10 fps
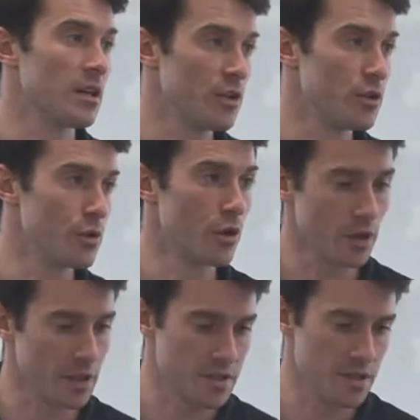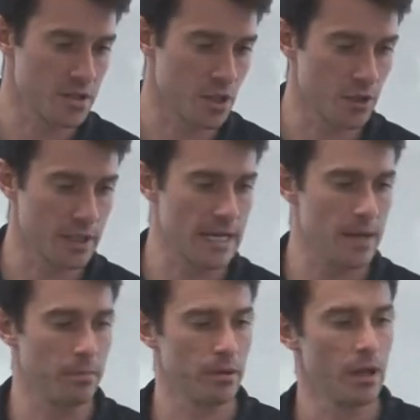in New York is, is a good
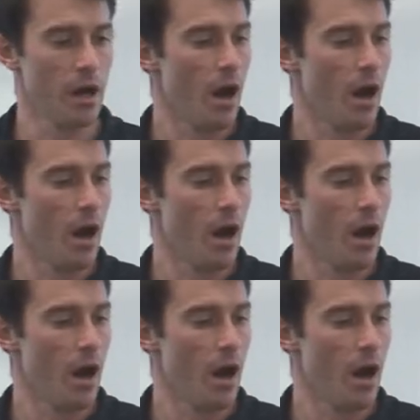example,